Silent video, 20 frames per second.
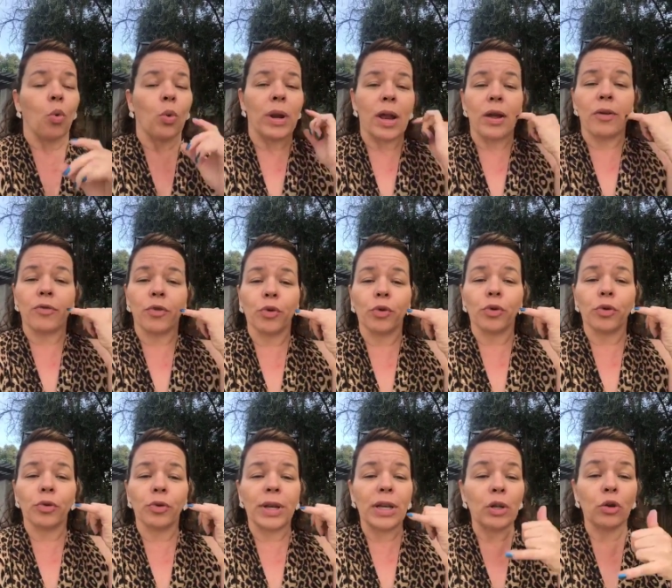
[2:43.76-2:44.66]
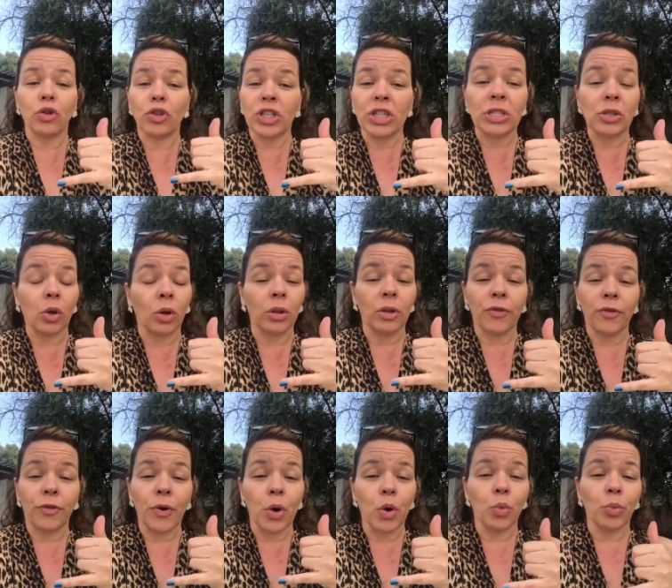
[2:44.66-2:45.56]
whatever energy's on the
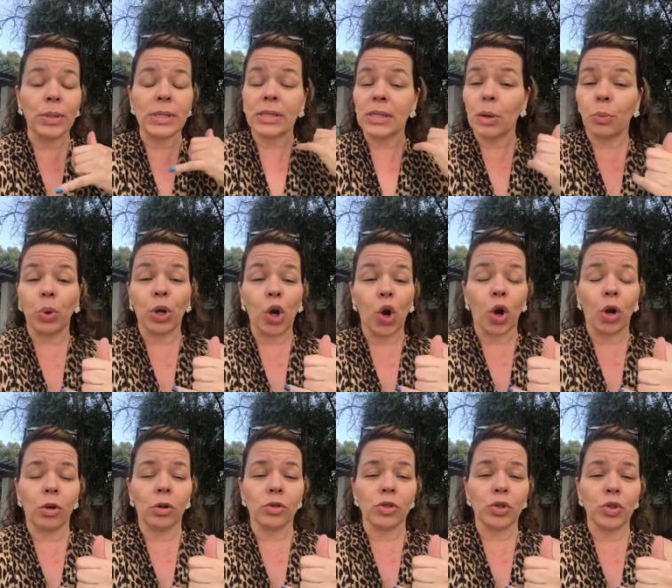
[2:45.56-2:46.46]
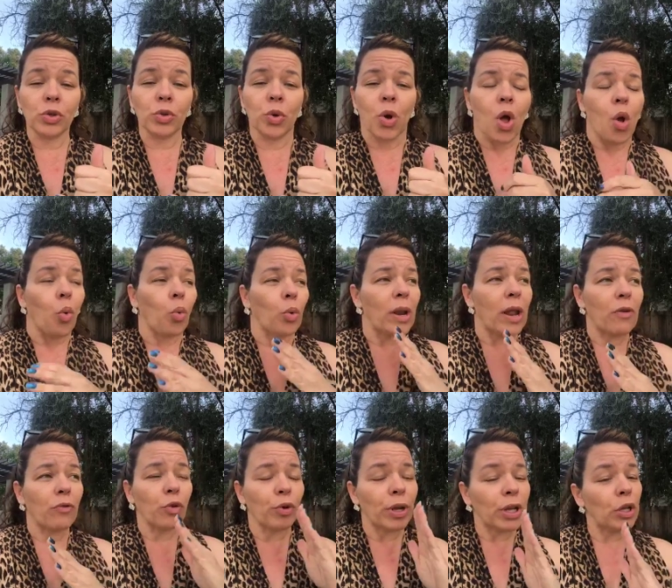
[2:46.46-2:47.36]
phone when someone calls you,
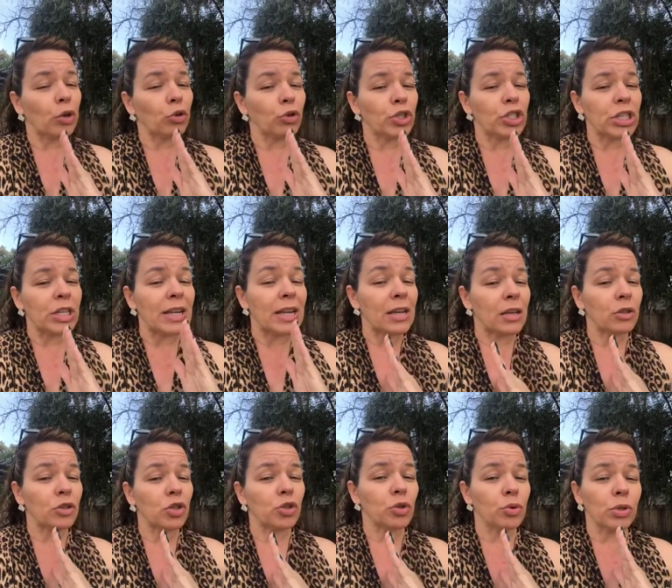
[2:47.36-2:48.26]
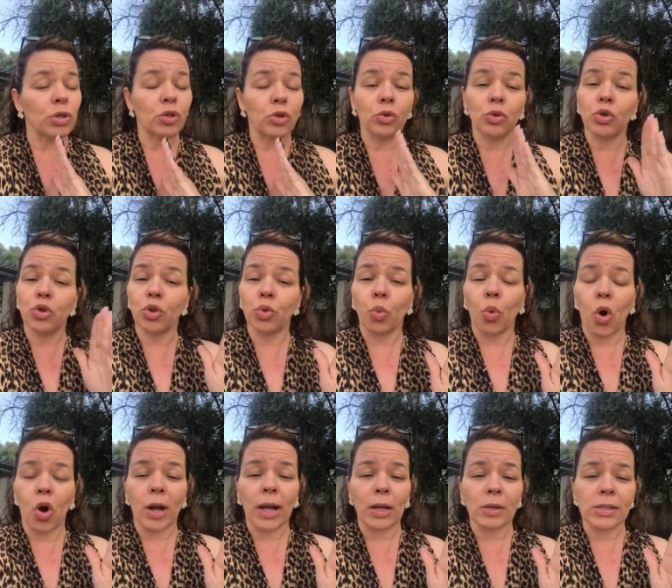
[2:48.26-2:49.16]
whatever energy hits you as soon as you
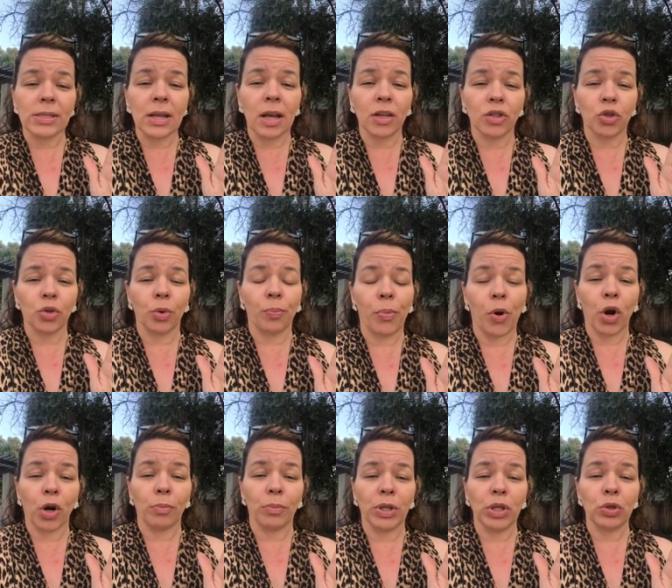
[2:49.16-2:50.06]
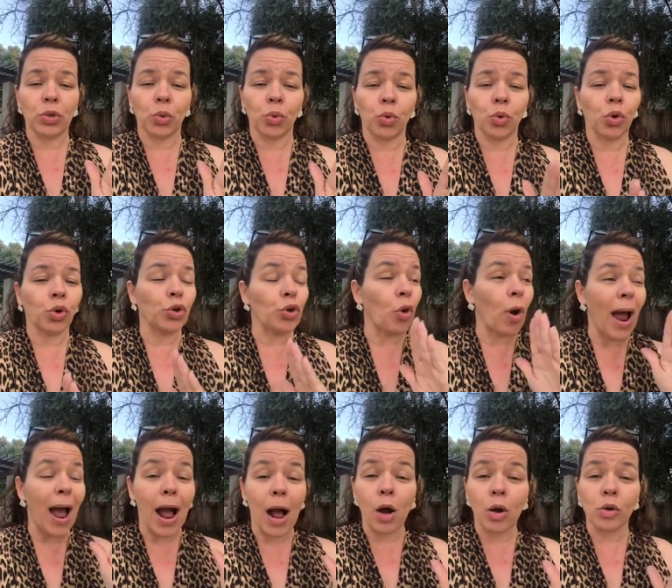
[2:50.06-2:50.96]
walk outside your apartment door, your
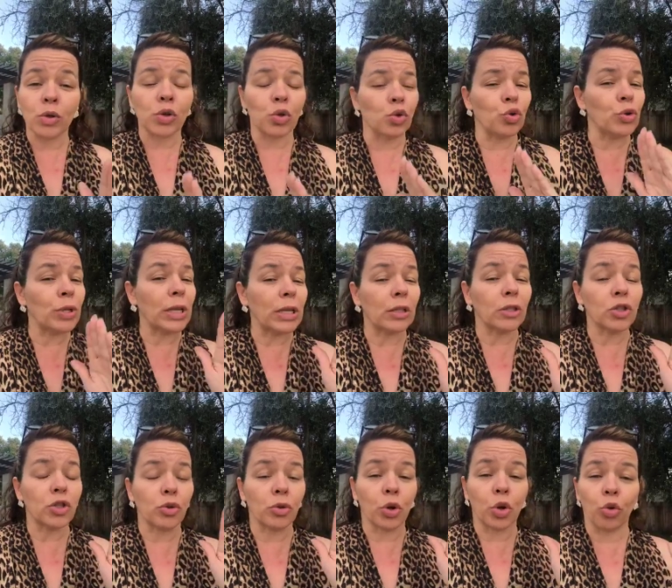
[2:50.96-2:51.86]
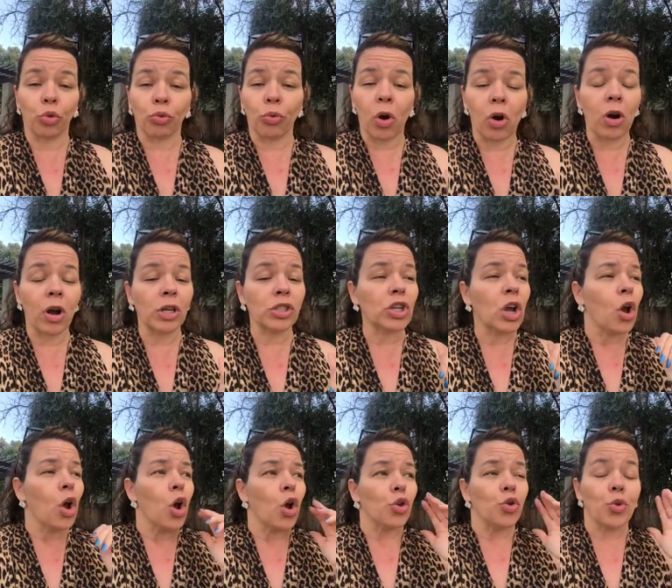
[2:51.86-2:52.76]
house, or you get into the garage,
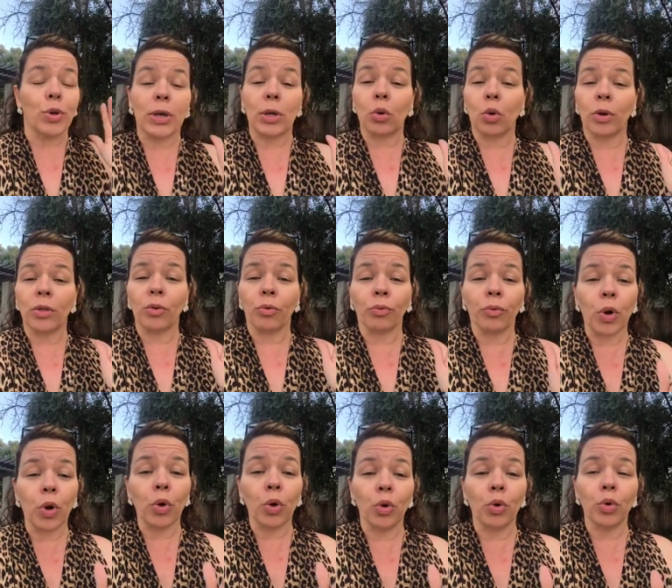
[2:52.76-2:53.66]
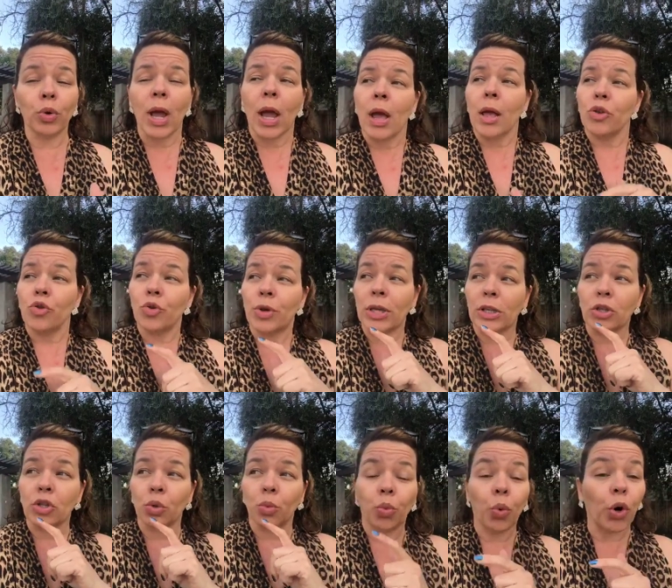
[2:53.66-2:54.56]
you get on the road, you get
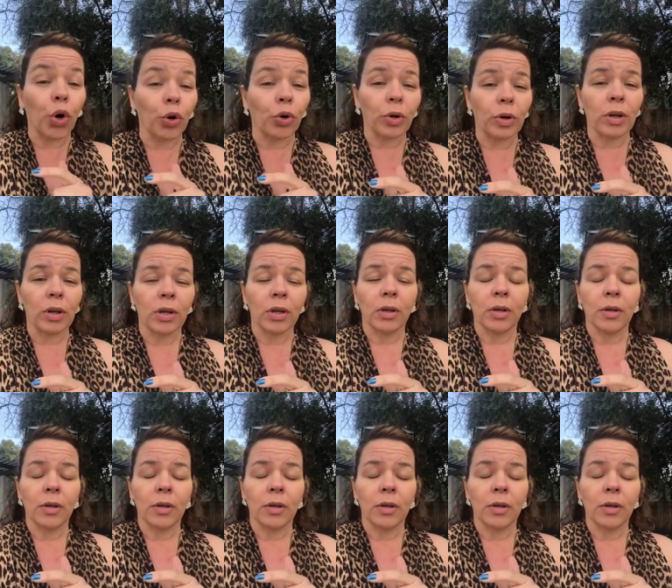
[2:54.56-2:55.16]
to work